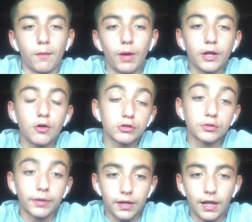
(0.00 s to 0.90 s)
Why
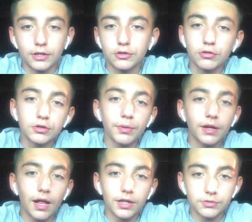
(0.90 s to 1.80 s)
Coastal Bend College? Coastal
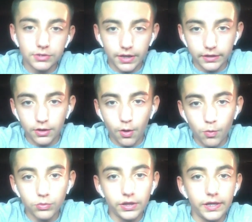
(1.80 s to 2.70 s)
Bend College was, like, the
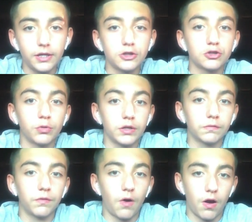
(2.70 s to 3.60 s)
only choice
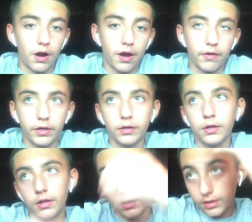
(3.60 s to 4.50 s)
for our area.
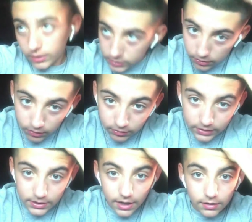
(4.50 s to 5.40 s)
So
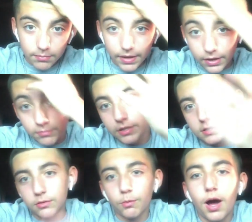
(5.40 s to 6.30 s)
that's kind of the main
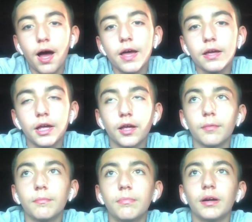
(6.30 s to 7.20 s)
reason why,
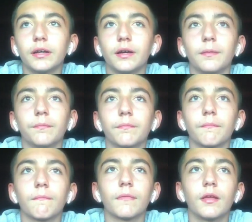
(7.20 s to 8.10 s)
but
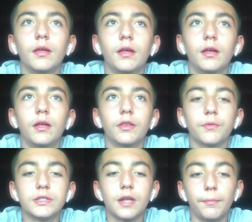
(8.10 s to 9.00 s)
the
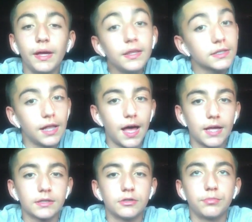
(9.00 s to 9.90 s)
reason I'm in this
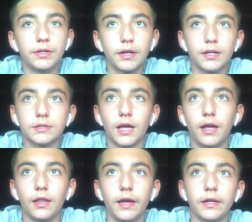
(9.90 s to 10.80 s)
class is because
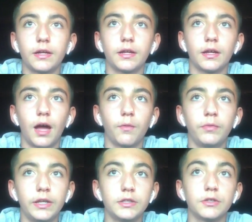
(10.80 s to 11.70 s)
I
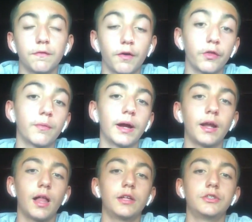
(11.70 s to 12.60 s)
need to further my
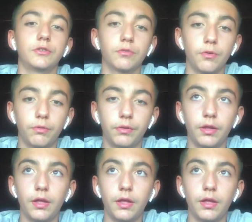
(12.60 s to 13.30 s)
knowledge and growth,